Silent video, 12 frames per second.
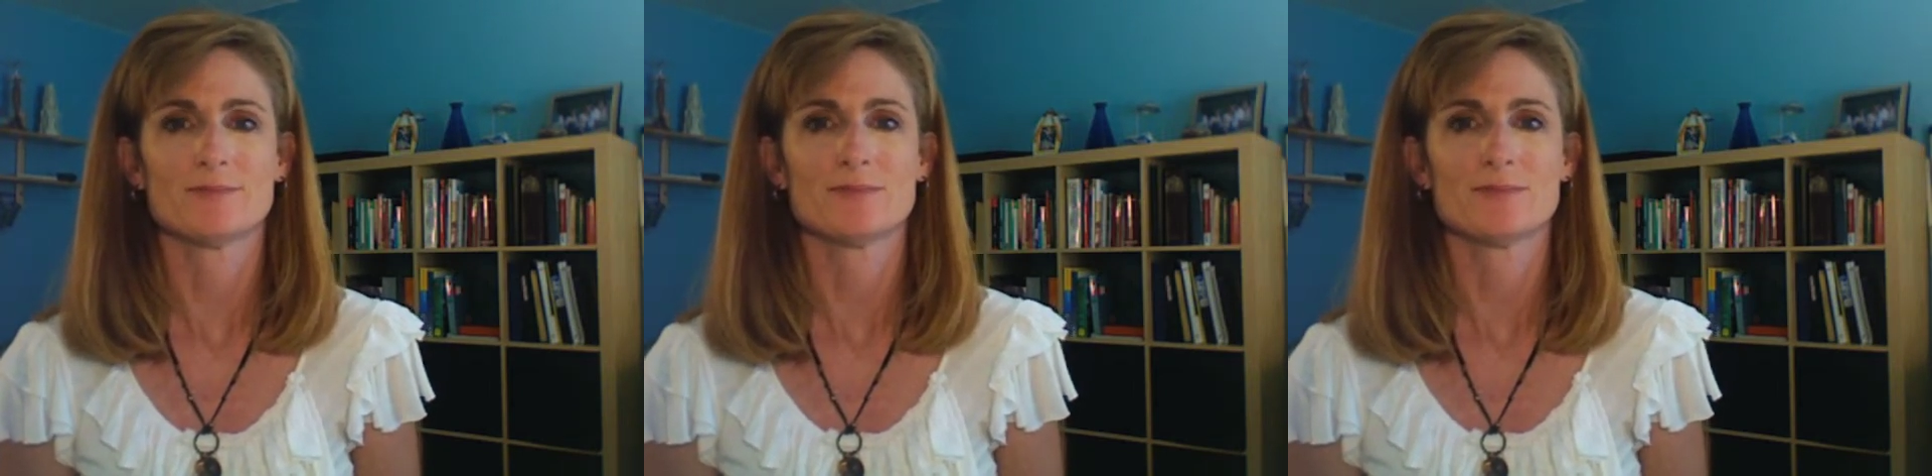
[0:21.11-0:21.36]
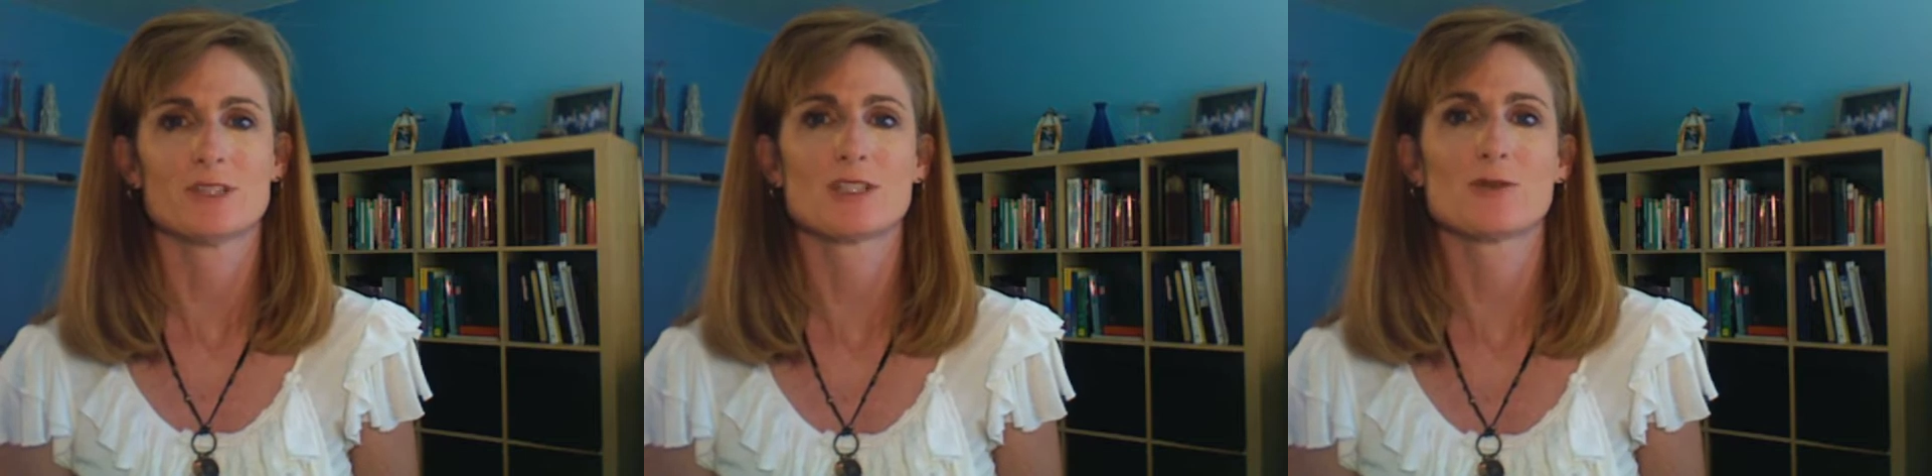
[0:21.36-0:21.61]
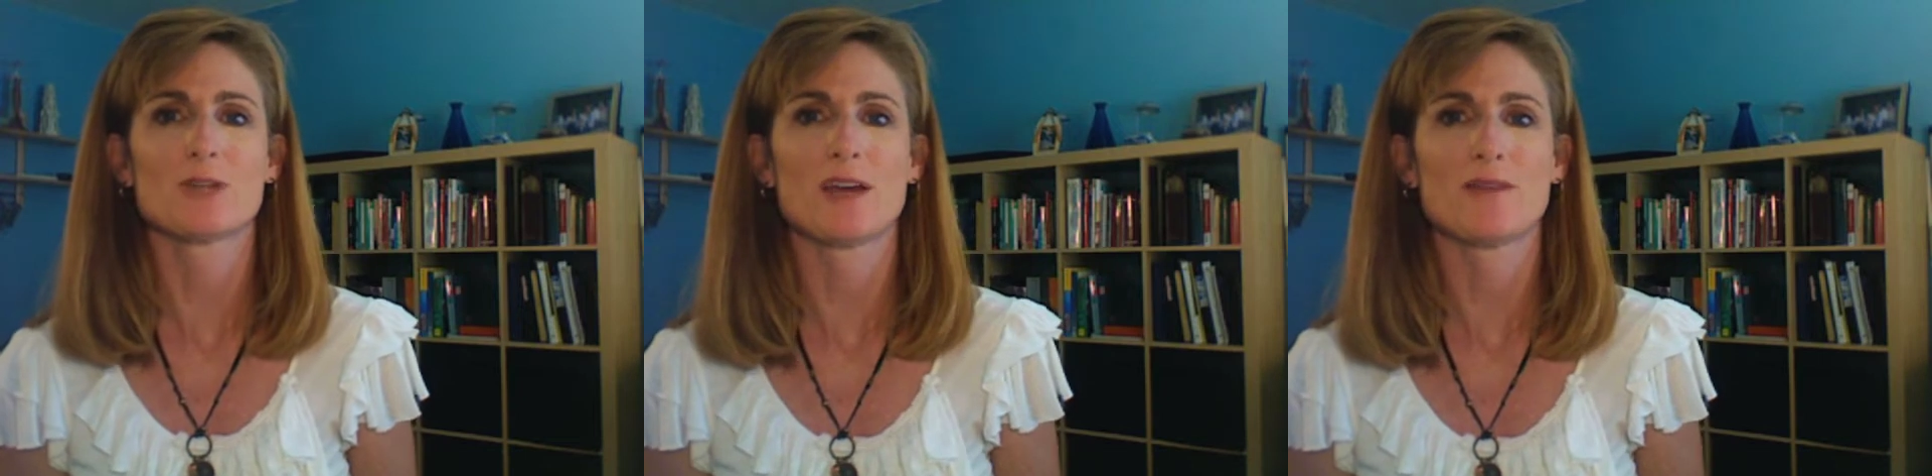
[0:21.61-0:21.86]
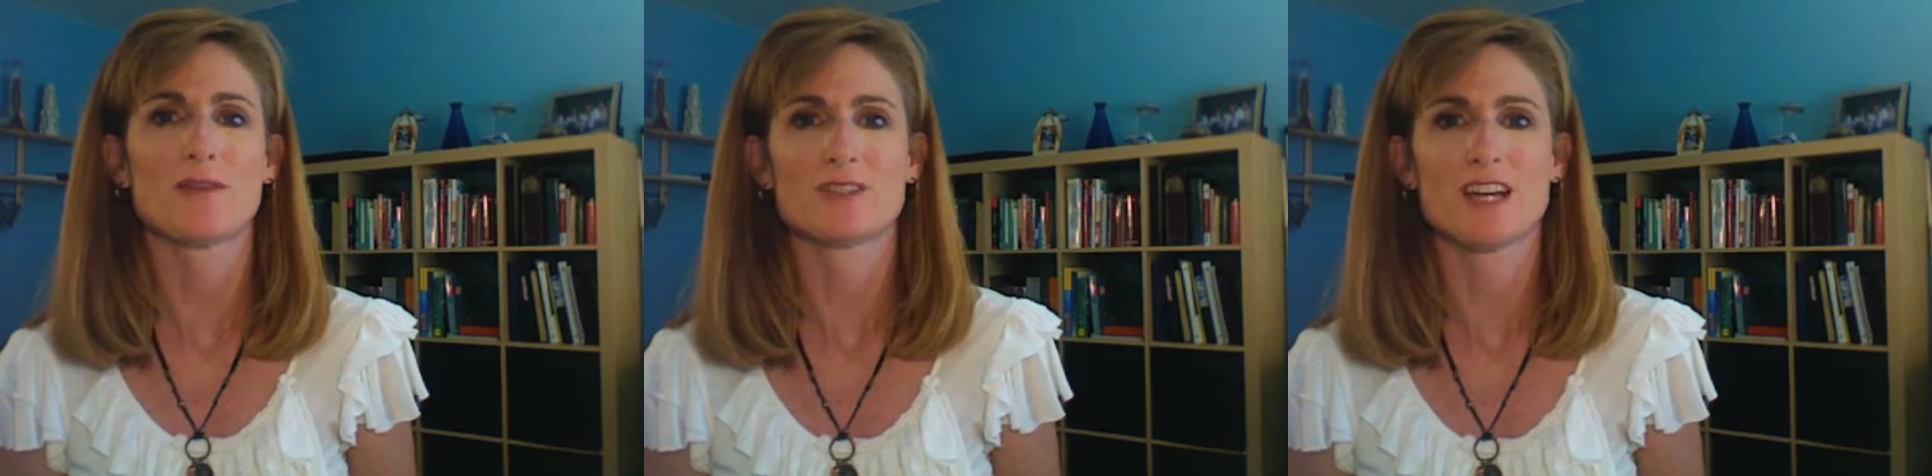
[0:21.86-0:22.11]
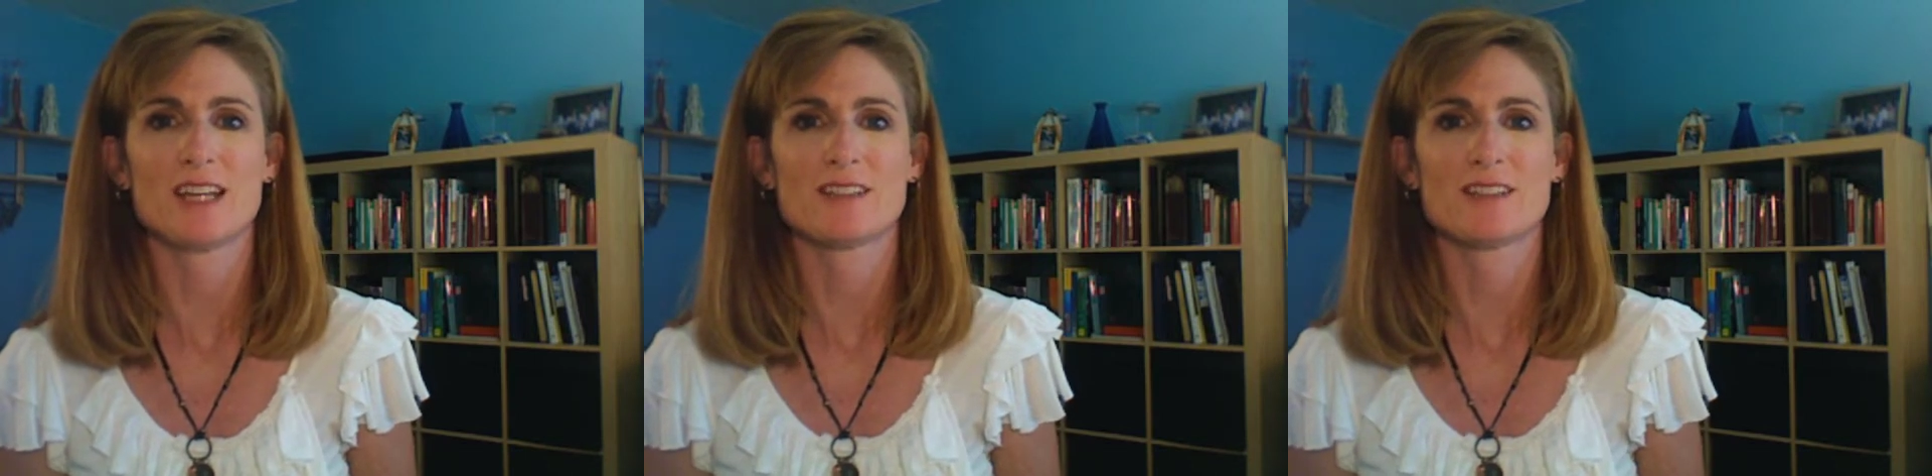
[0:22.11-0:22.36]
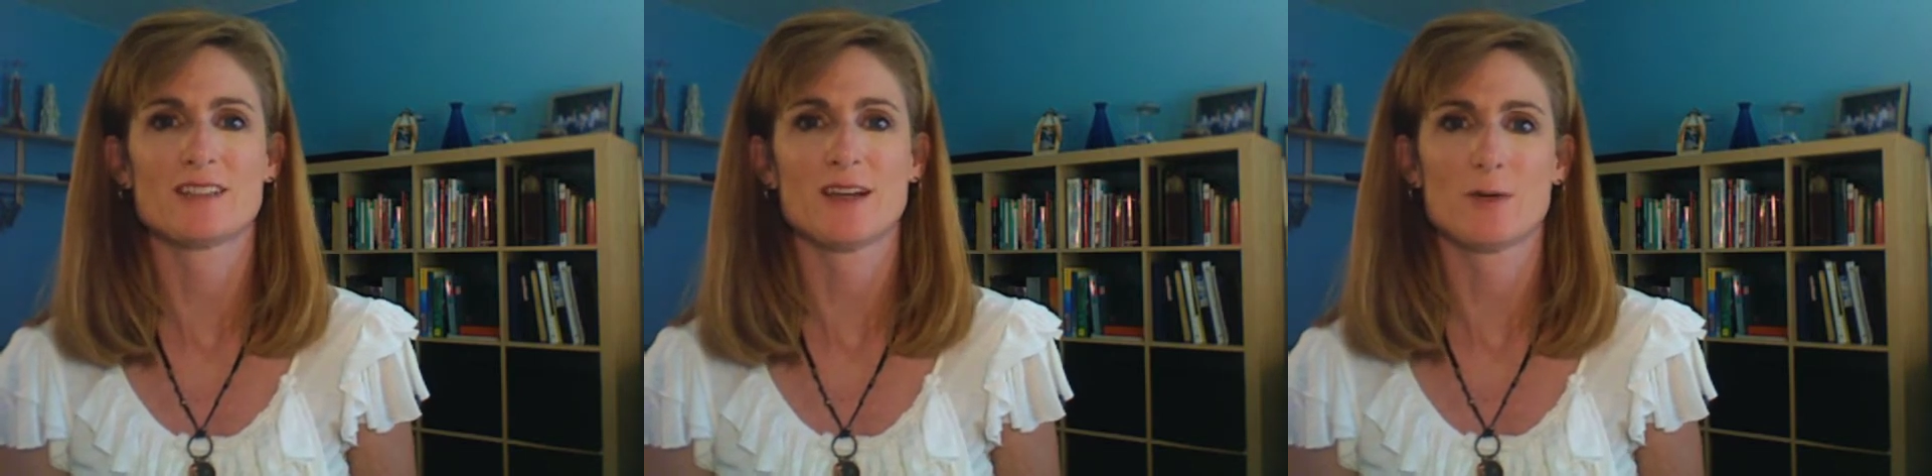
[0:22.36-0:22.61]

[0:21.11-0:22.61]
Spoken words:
When I sold advertising,